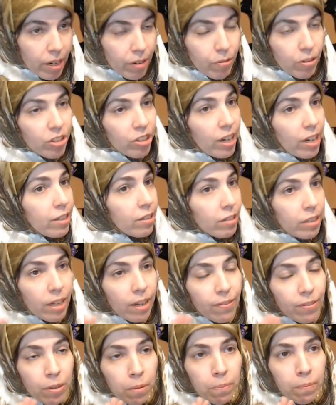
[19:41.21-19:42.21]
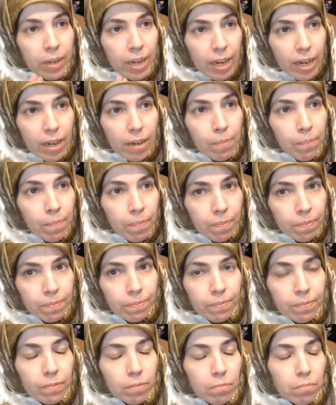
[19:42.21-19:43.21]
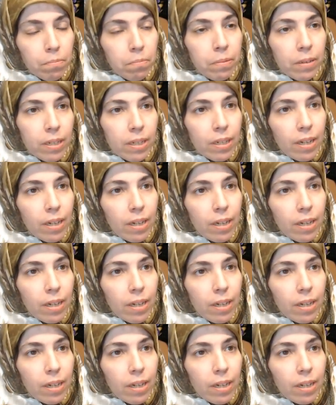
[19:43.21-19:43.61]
Which I know they have some name, but